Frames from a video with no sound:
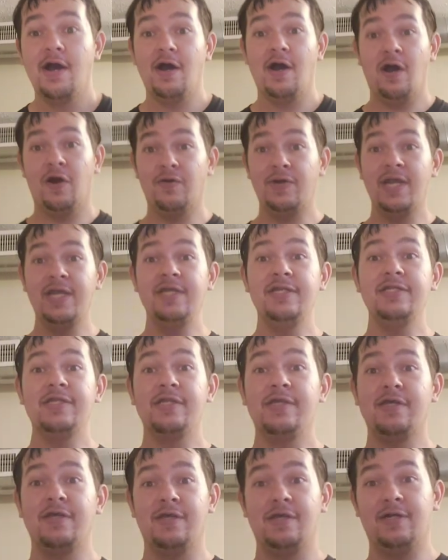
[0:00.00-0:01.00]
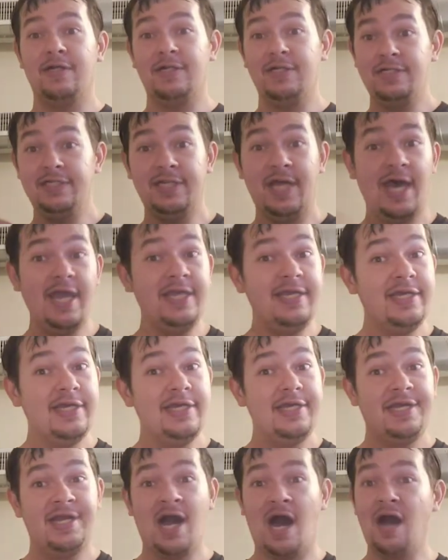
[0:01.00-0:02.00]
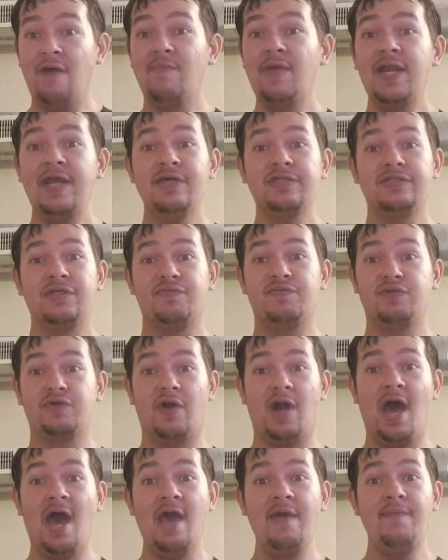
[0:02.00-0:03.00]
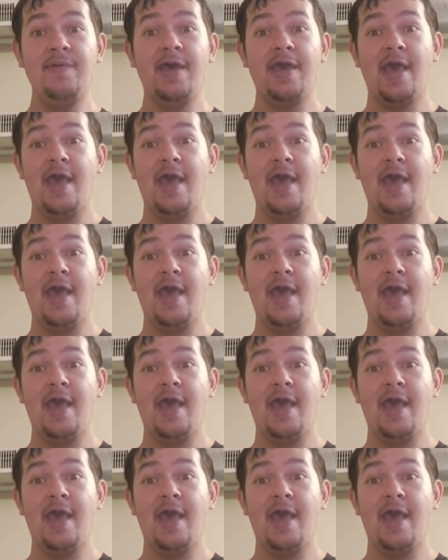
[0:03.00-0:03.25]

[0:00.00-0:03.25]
All right, like, comment, and subscribe.